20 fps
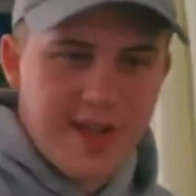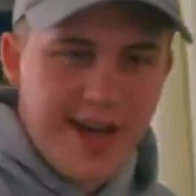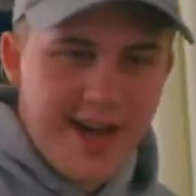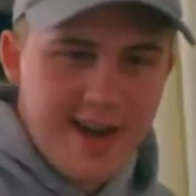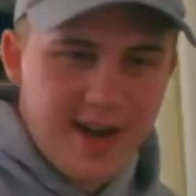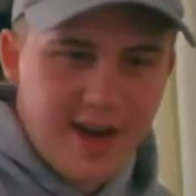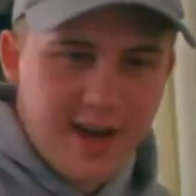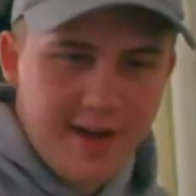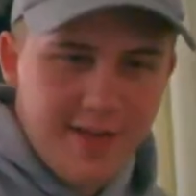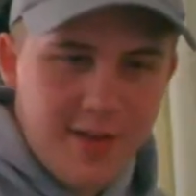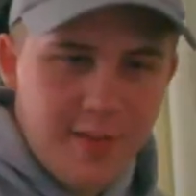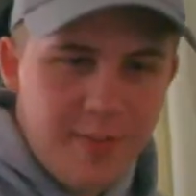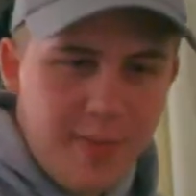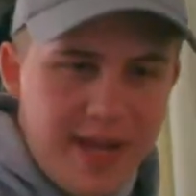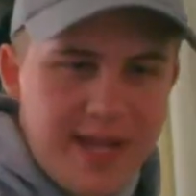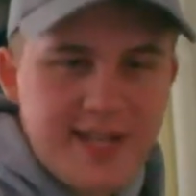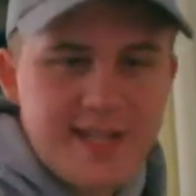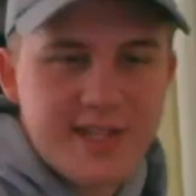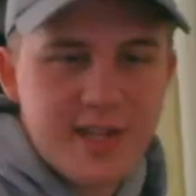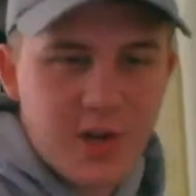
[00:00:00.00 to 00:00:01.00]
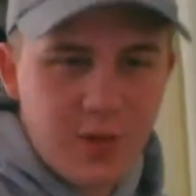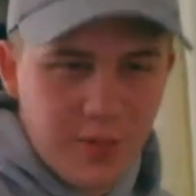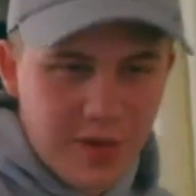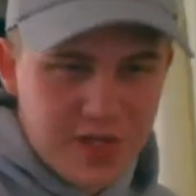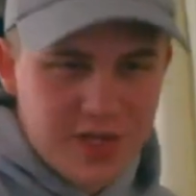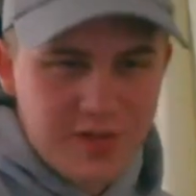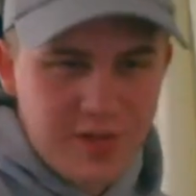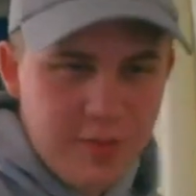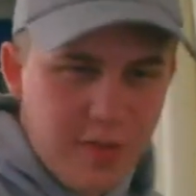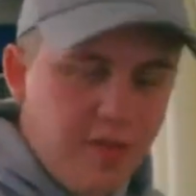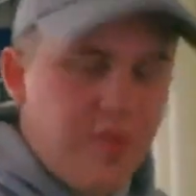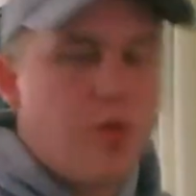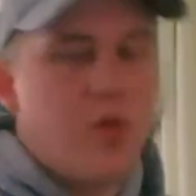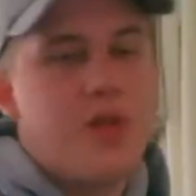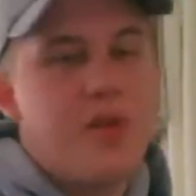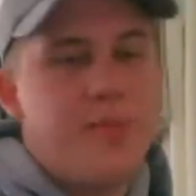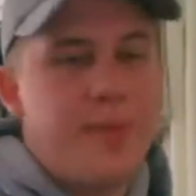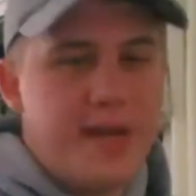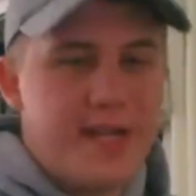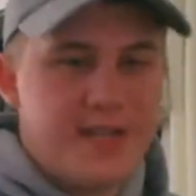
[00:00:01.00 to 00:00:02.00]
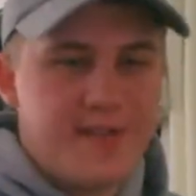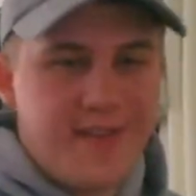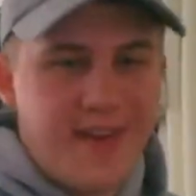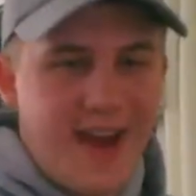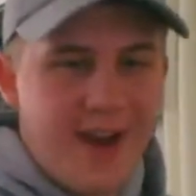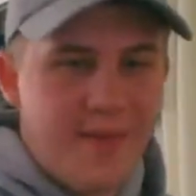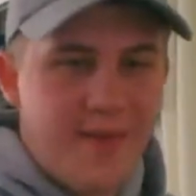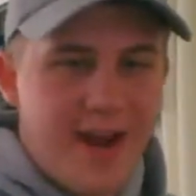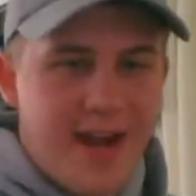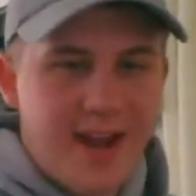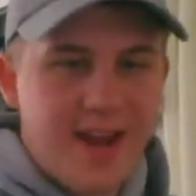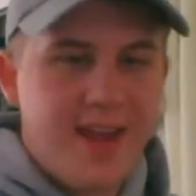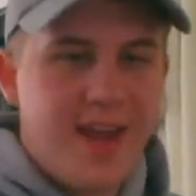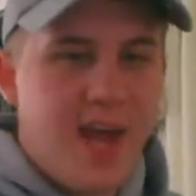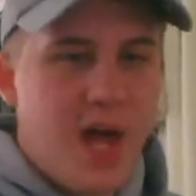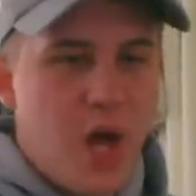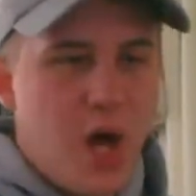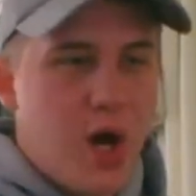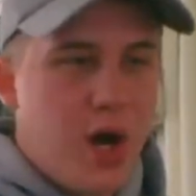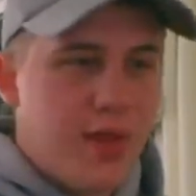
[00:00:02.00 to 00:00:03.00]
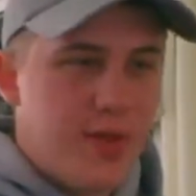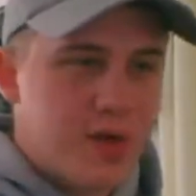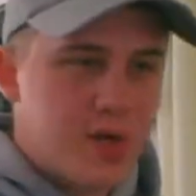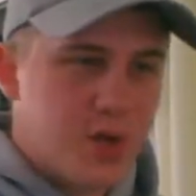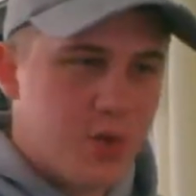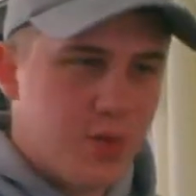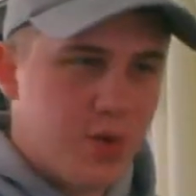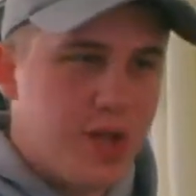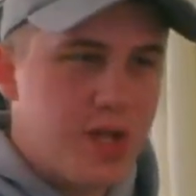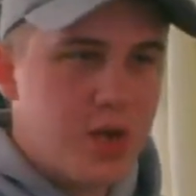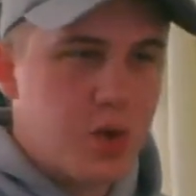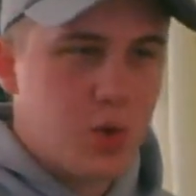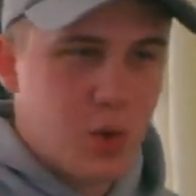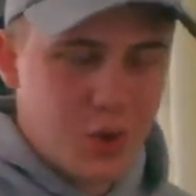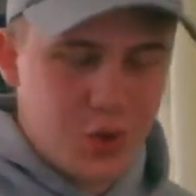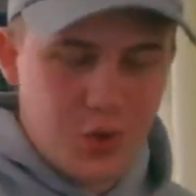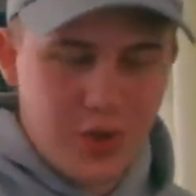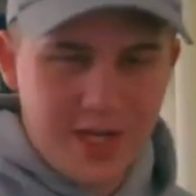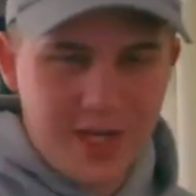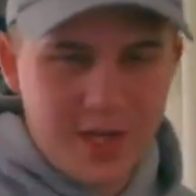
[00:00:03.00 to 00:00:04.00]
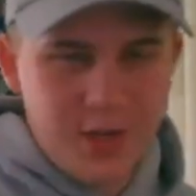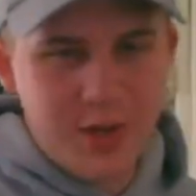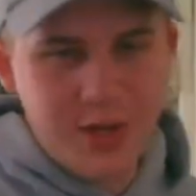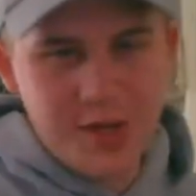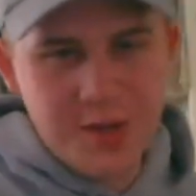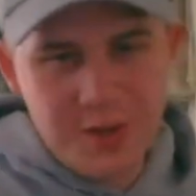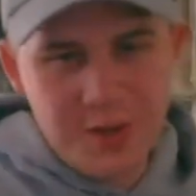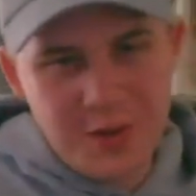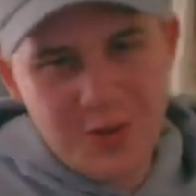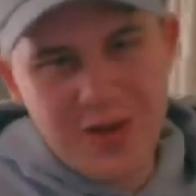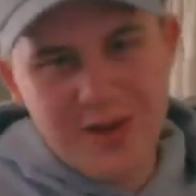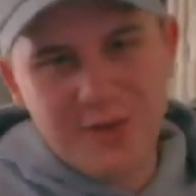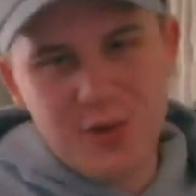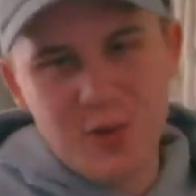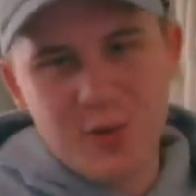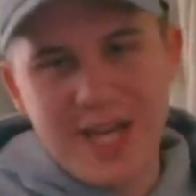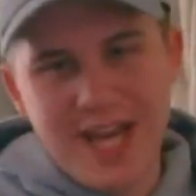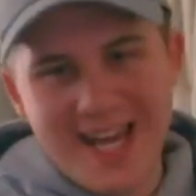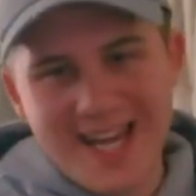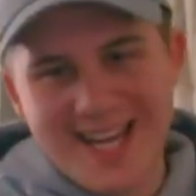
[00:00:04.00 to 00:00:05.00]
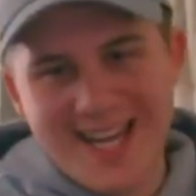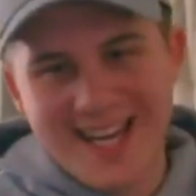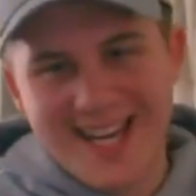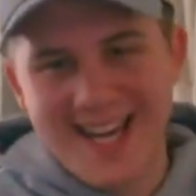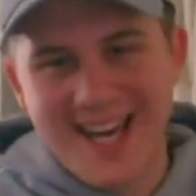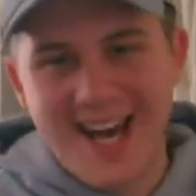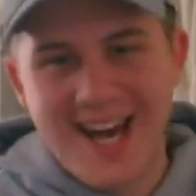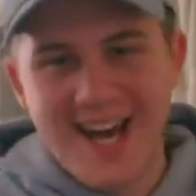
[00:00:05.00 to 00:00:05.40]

that the bass originally before the bass fat rack, there's a really cool trick you can do if you take.